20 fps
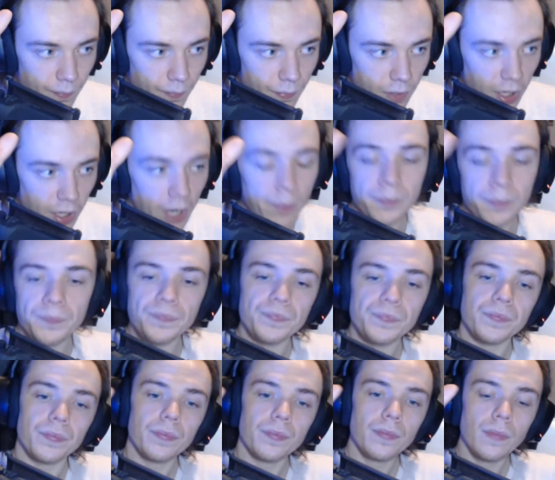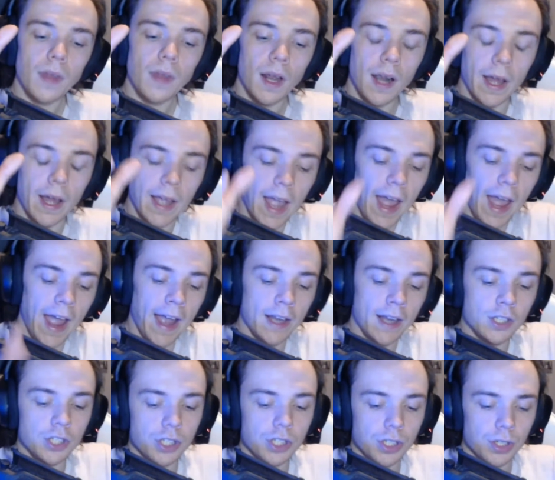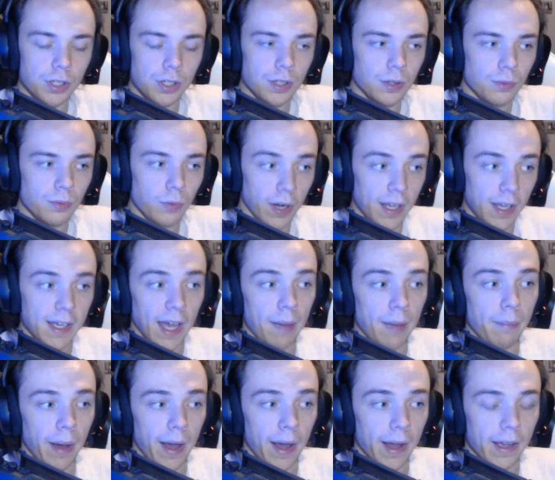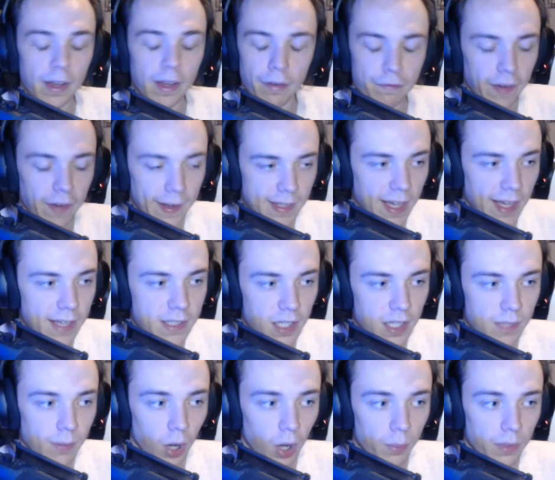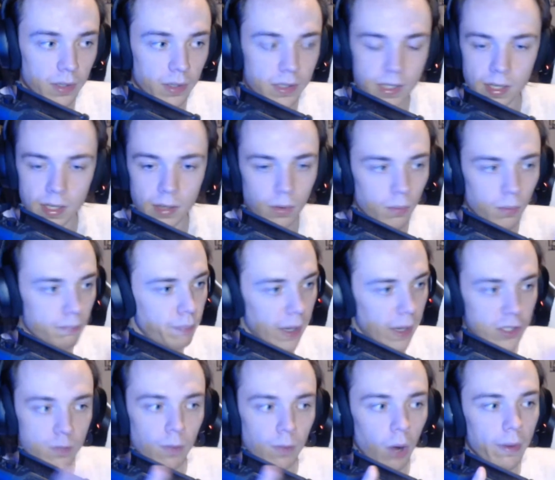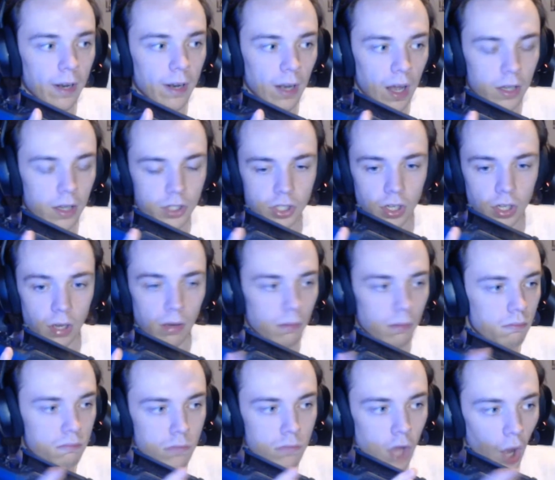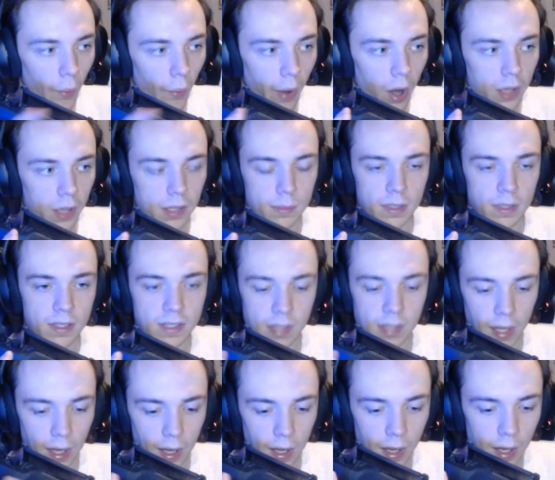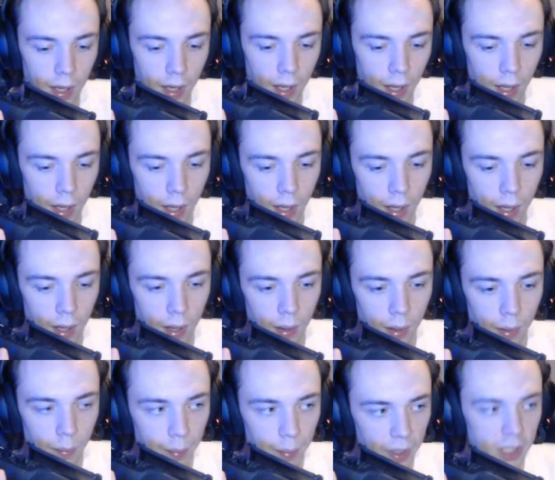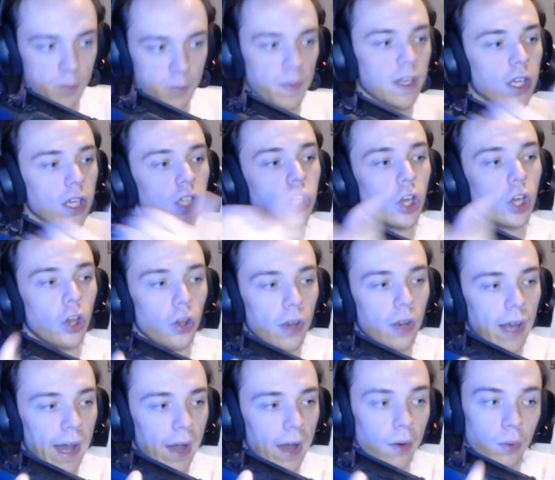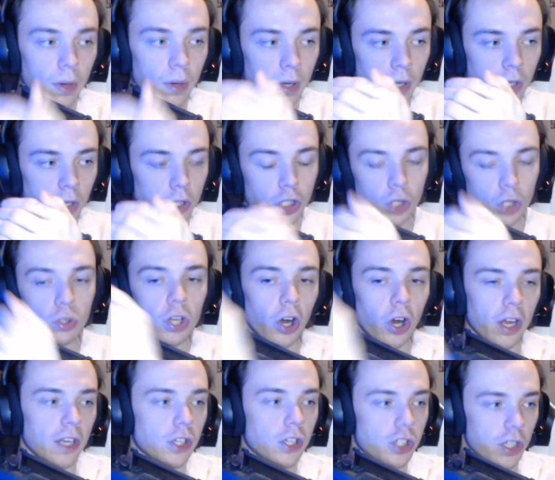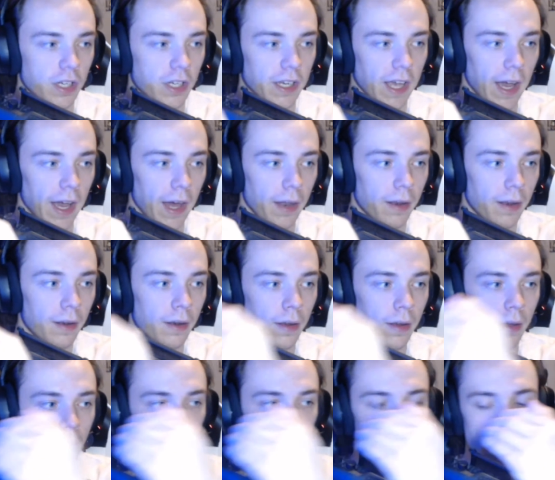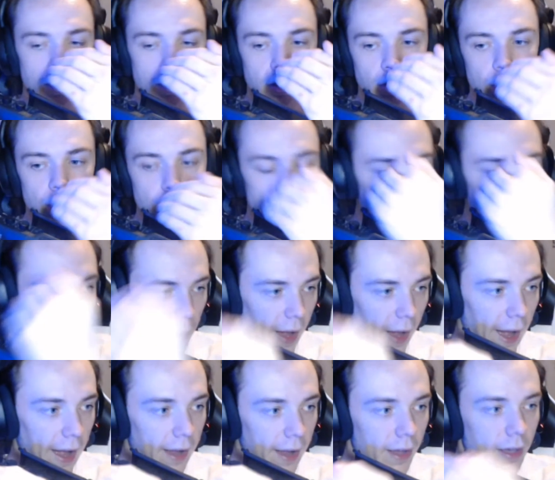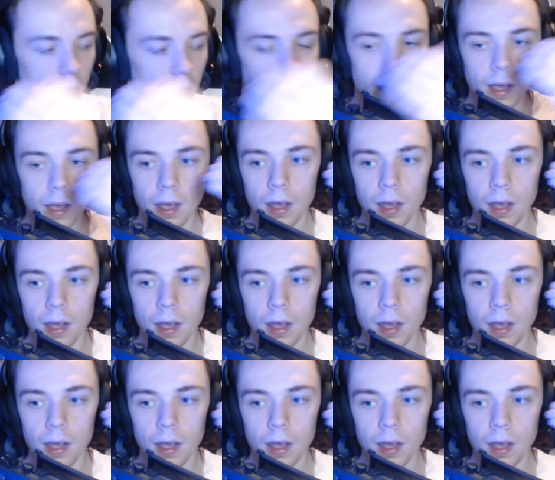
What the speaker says: You know? Like, Edge, when he came back, fantastic moment. Best moment of last year. No arguments there. But it's been a year now. Dude got injured again. Dude's back.